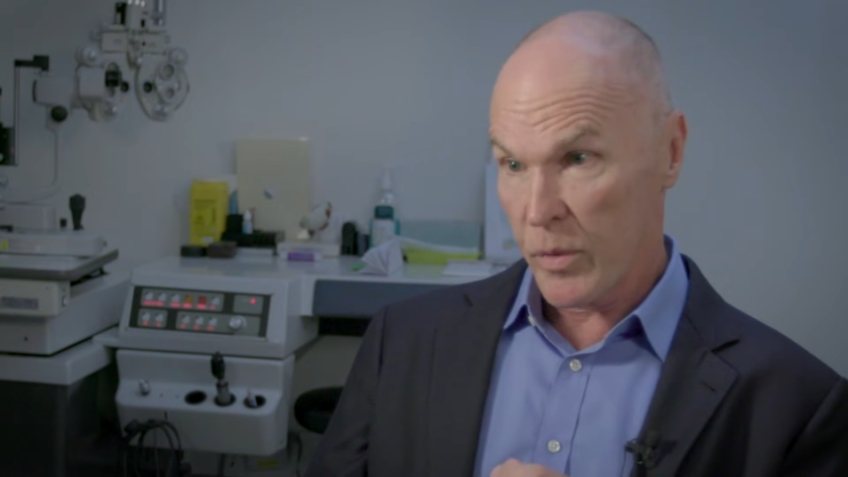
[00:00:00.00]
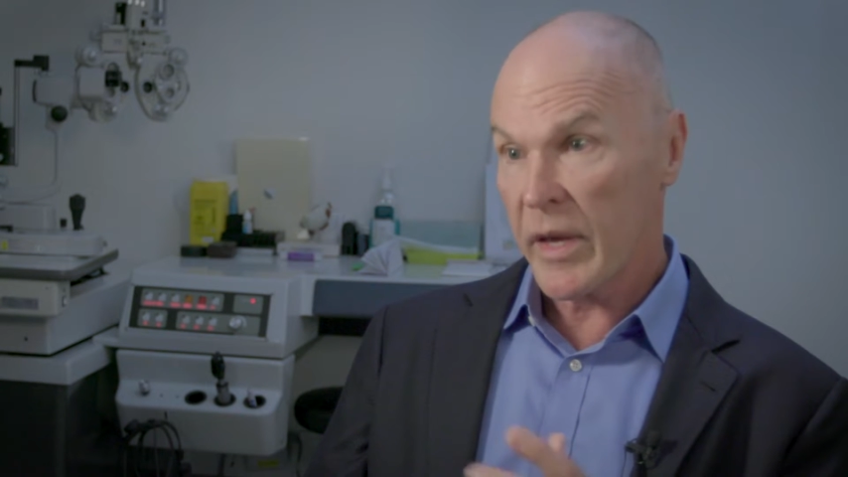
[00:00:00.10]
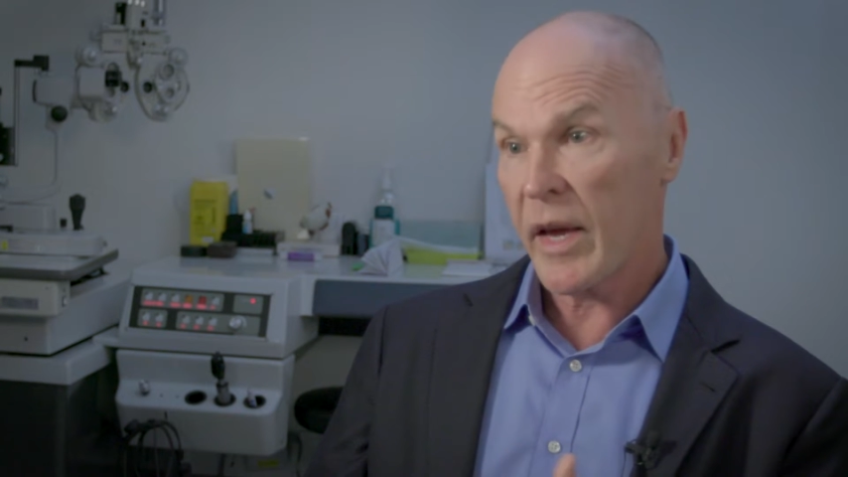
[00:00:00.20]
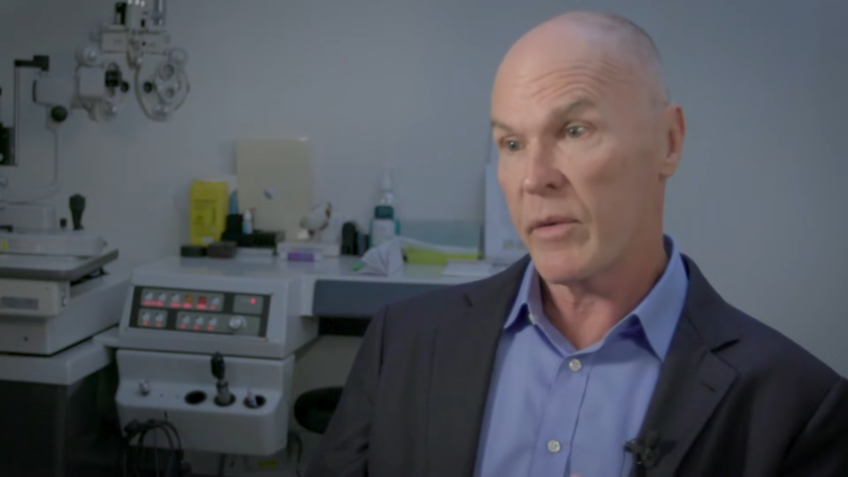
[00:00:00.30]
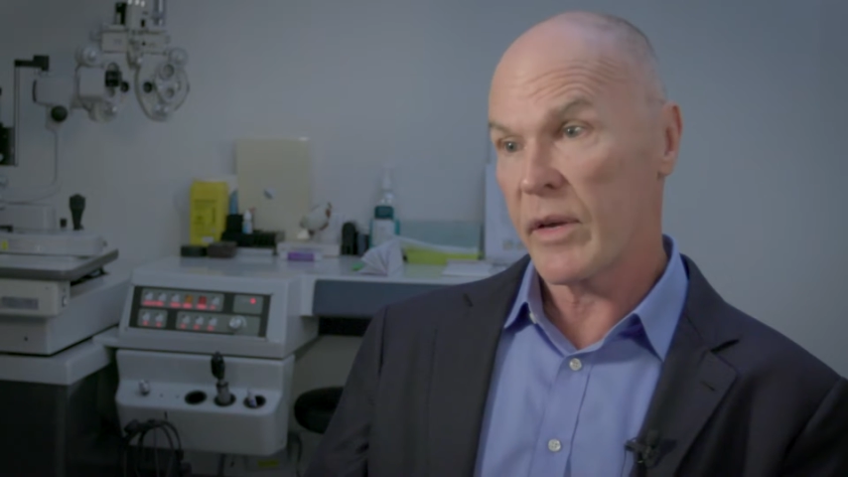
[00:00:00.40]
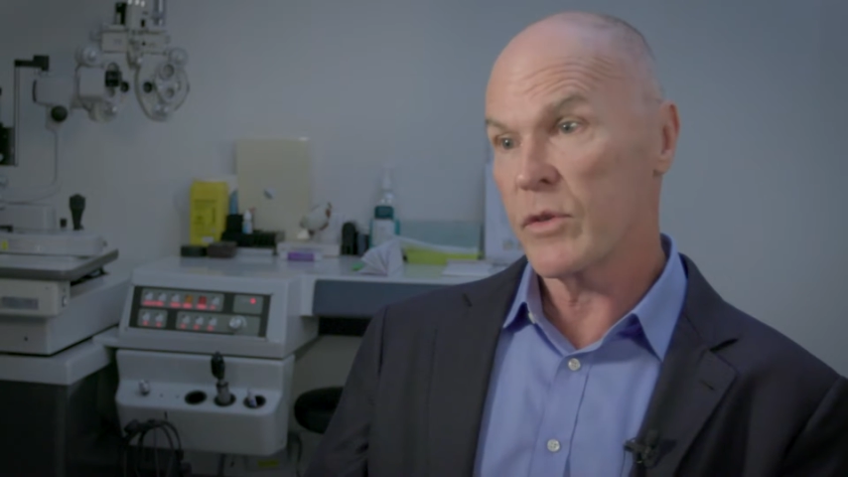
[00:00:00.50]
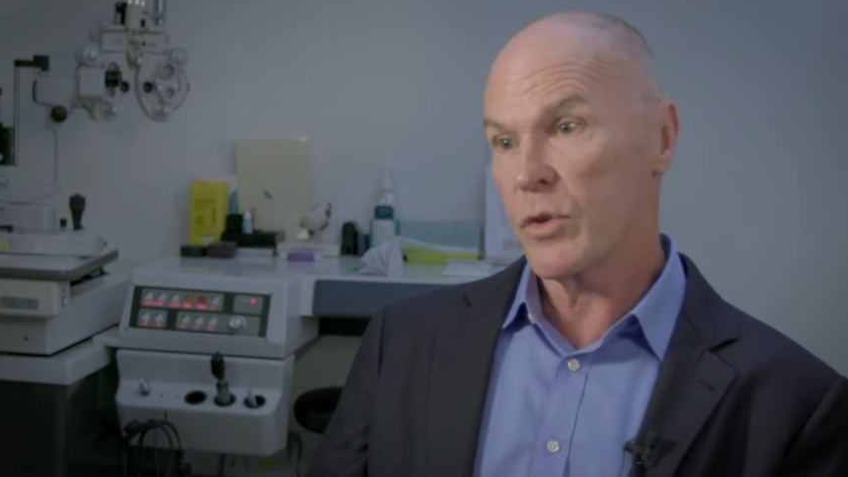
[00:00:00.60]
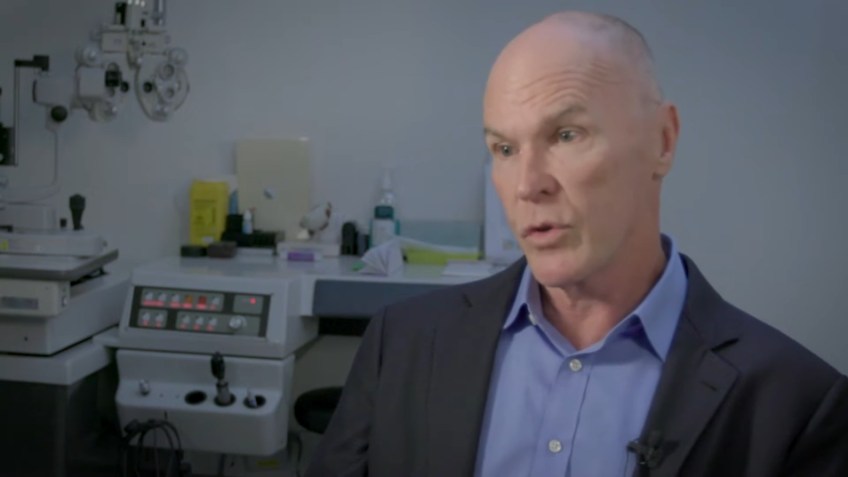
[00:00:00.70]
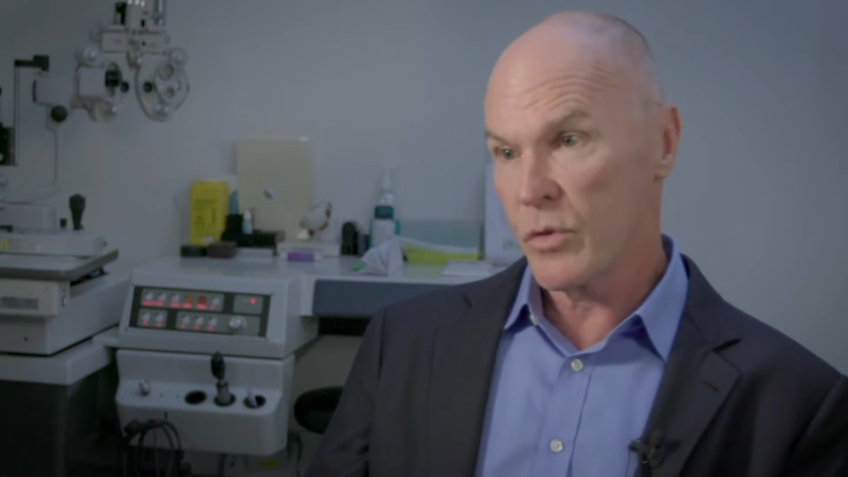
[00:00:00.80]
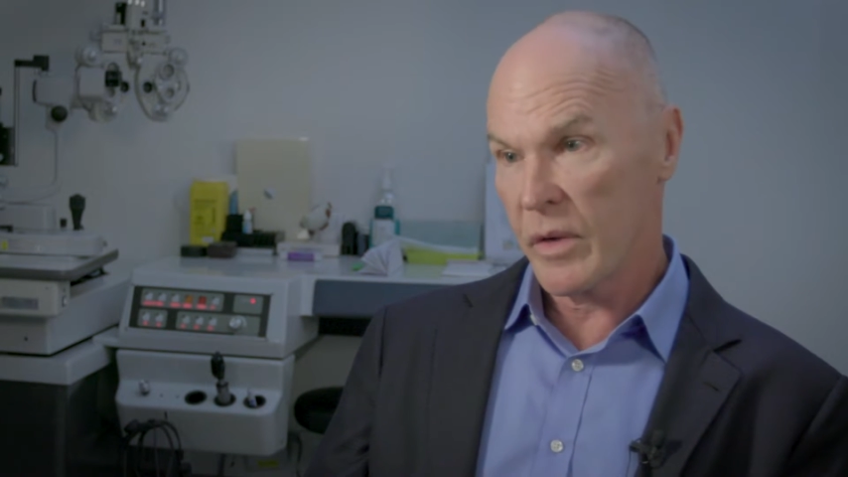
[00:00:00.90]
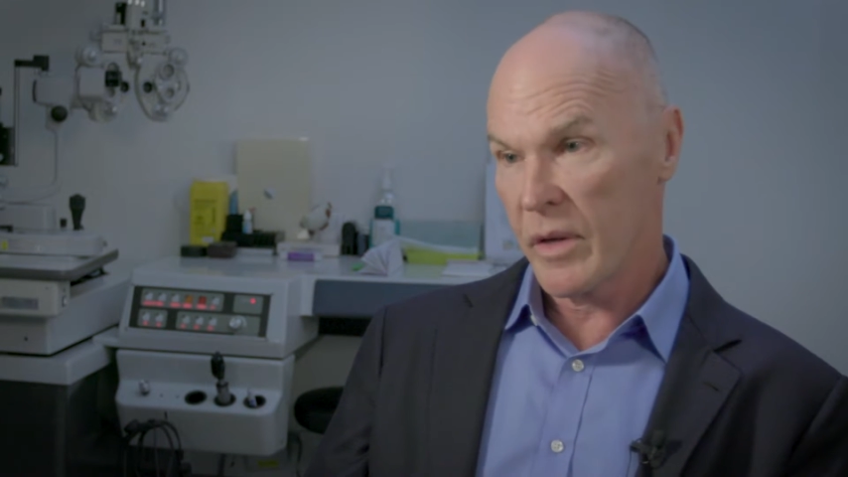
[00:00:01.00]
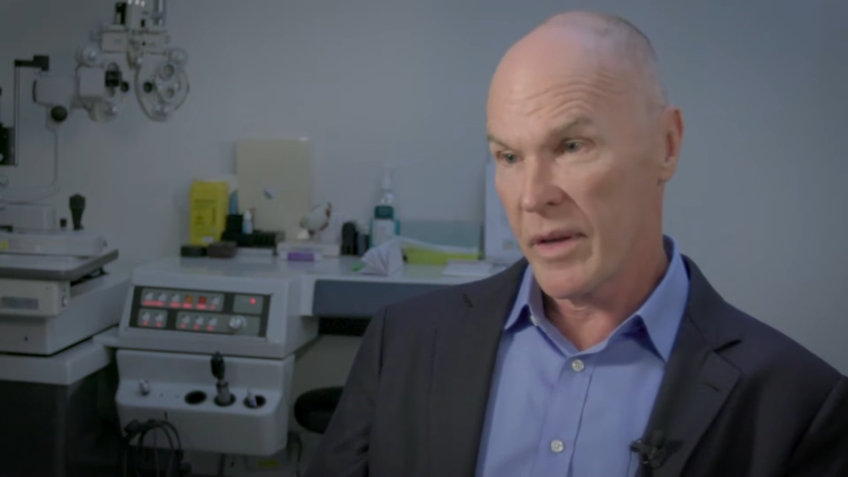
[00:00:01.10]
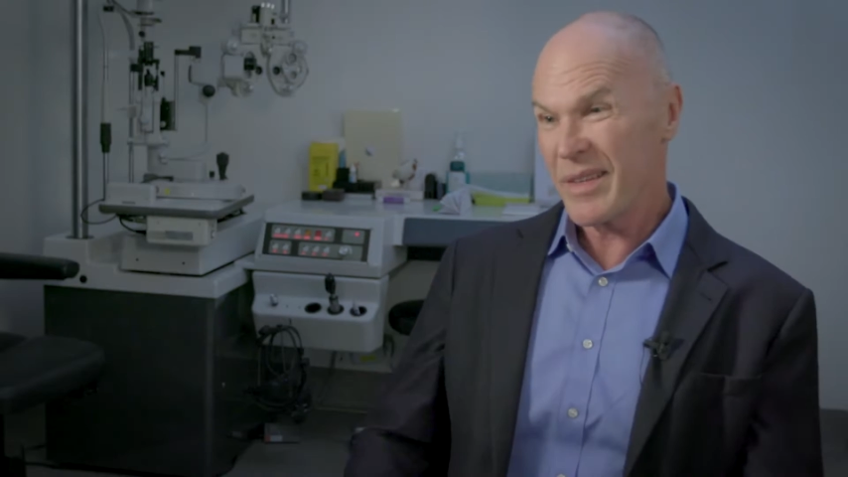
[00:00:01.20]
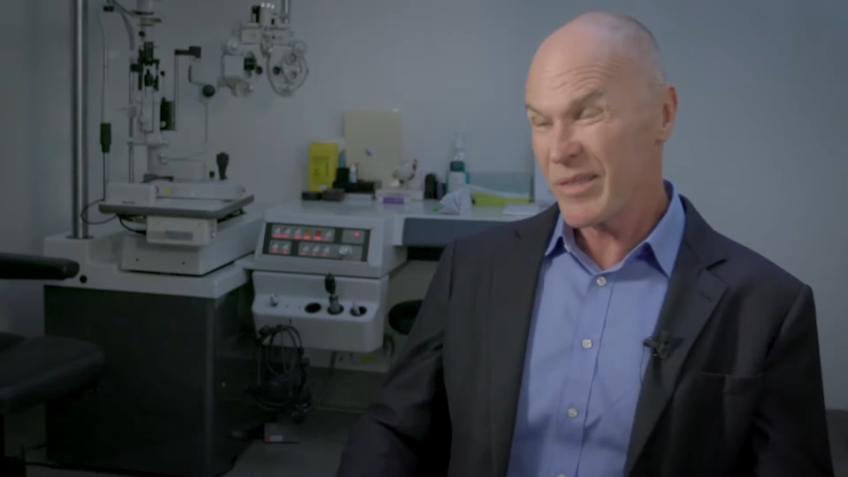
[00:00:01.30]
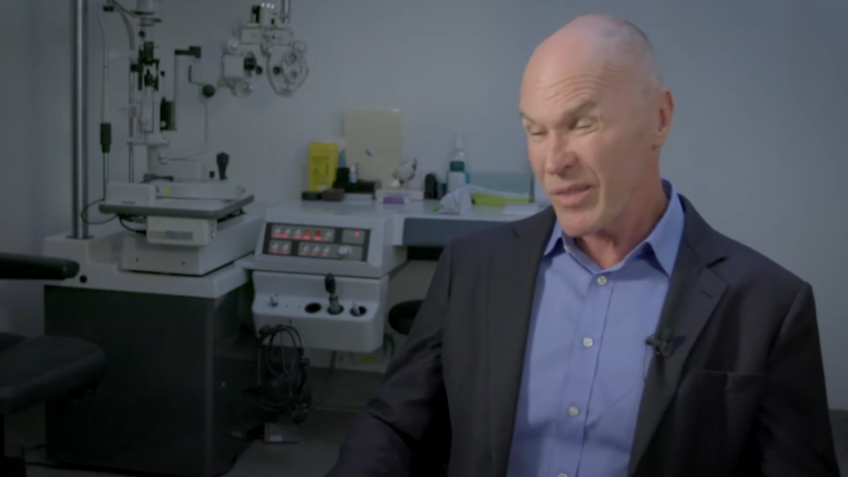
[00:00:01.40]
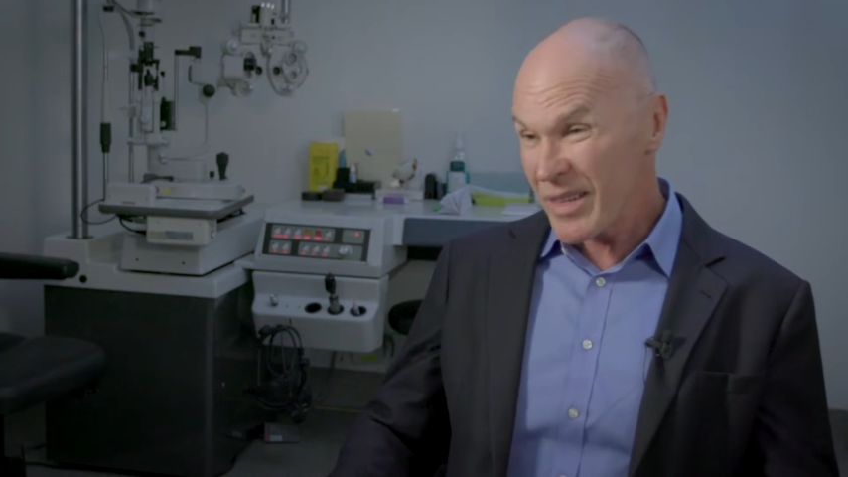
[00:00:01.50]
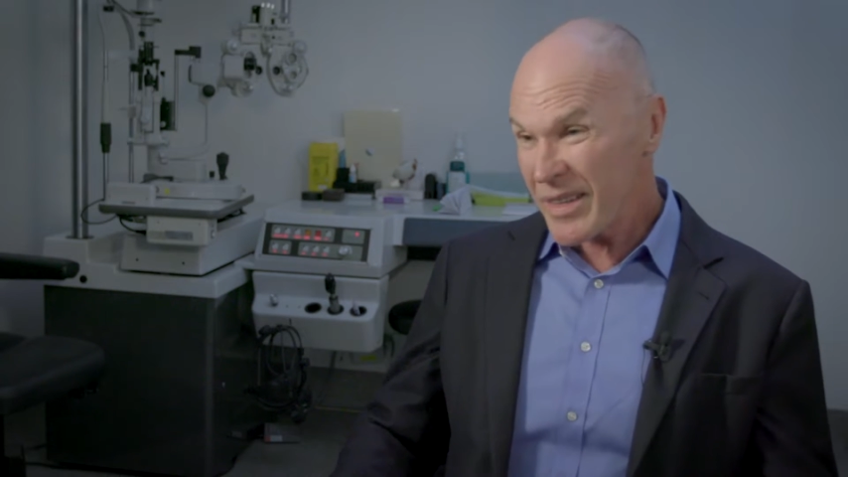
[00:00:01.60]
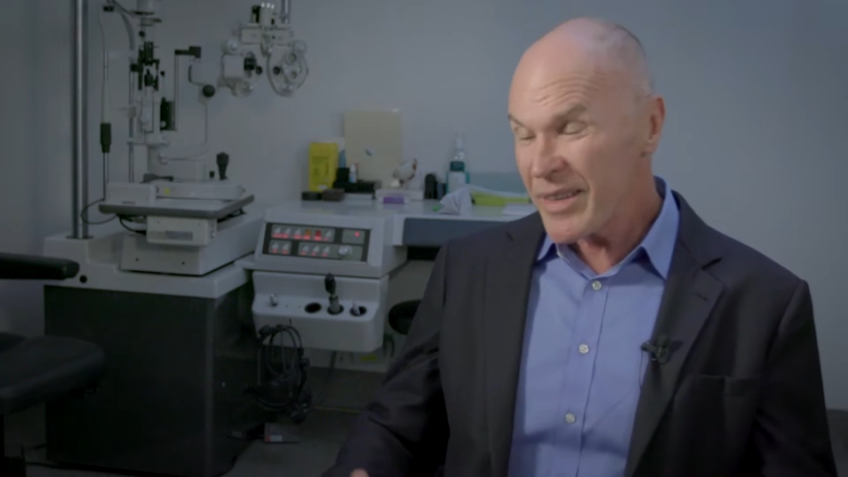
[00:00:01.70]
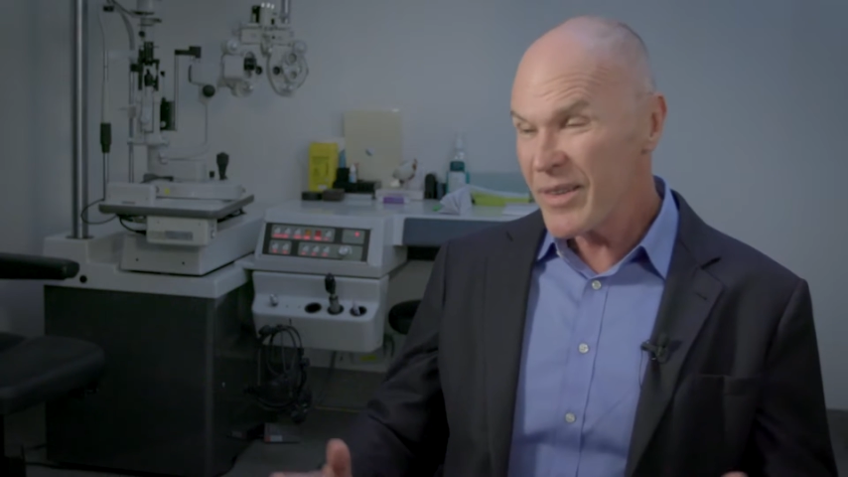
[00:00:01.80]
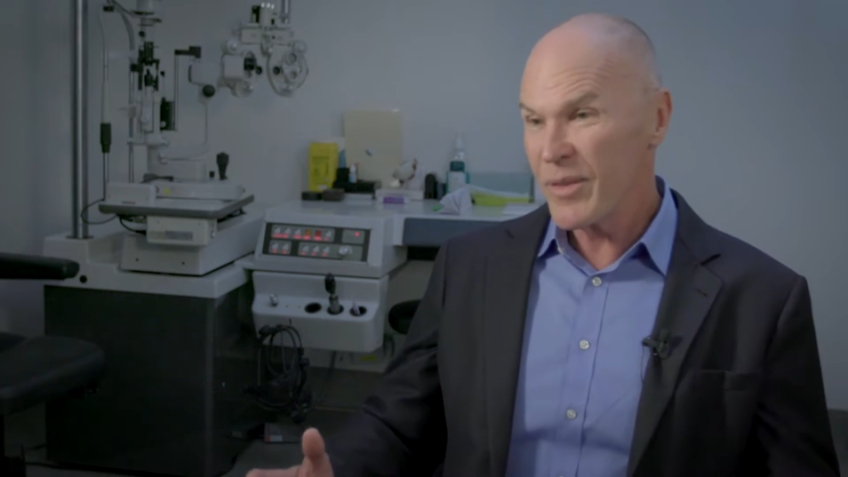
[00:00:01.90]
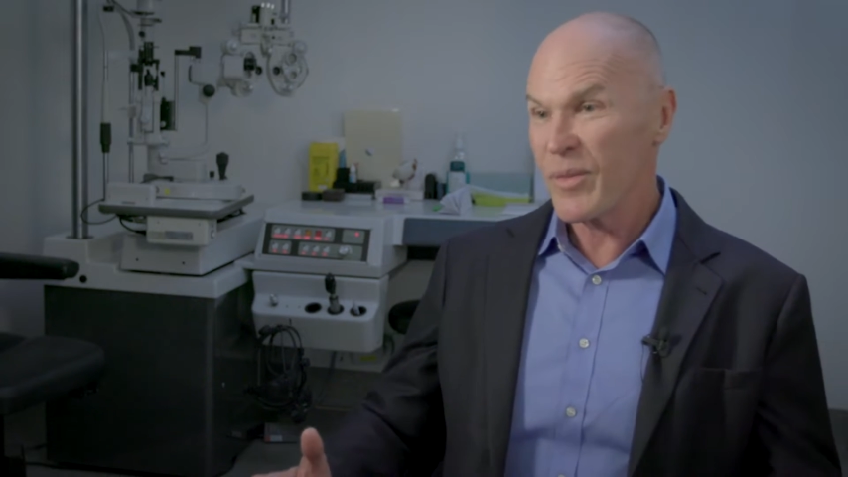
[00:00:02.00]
with cataract surgery. Really?